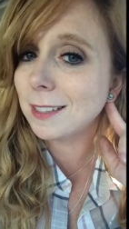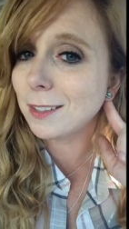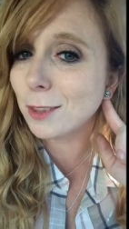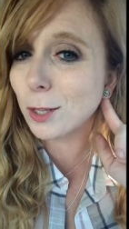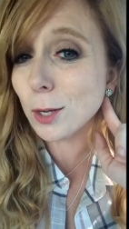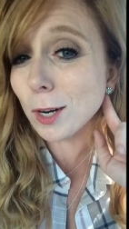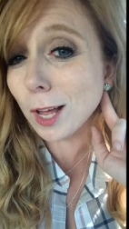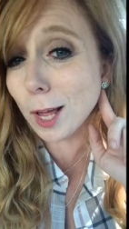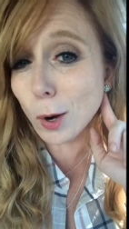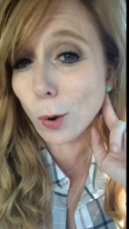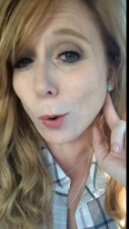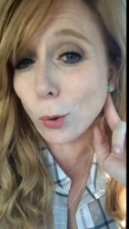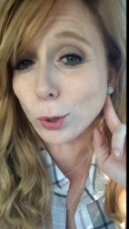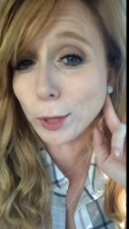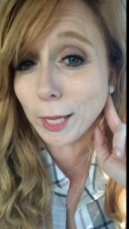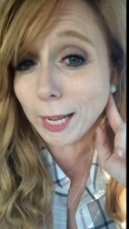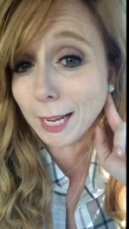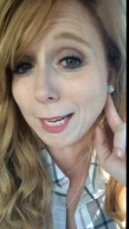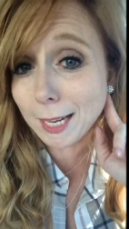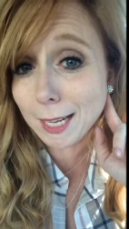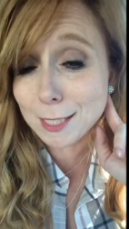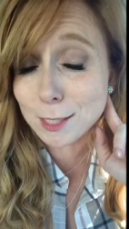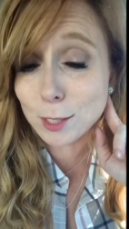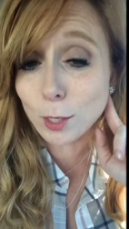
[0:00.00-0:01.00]
They're not old
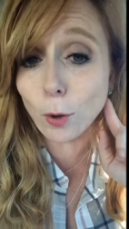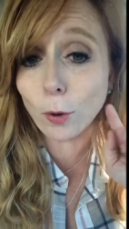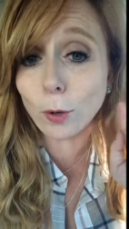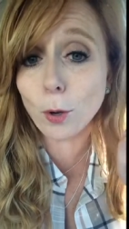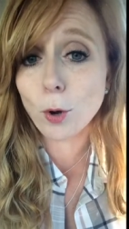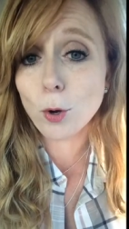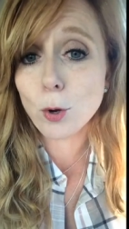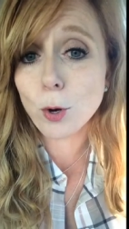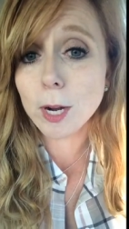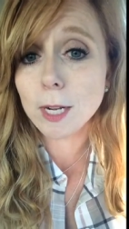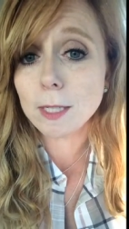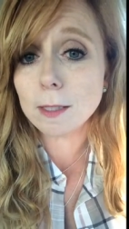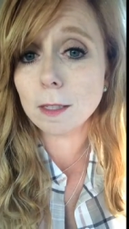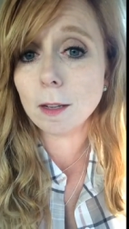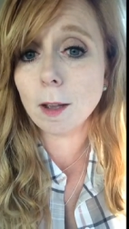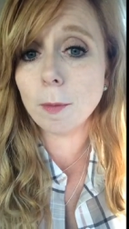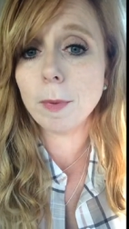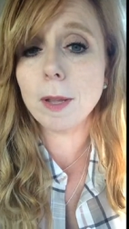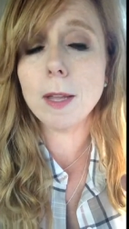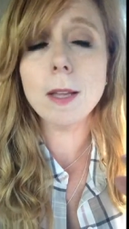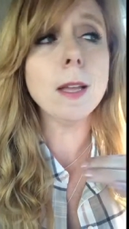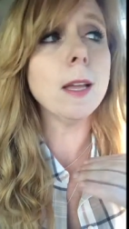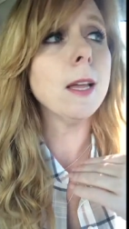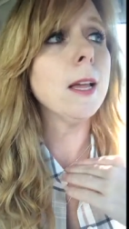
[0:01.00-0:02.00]
lady, so don't go crazy on
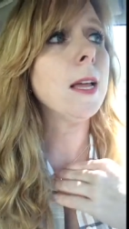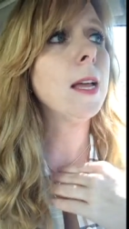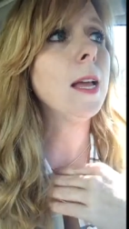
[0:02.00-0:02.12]
me.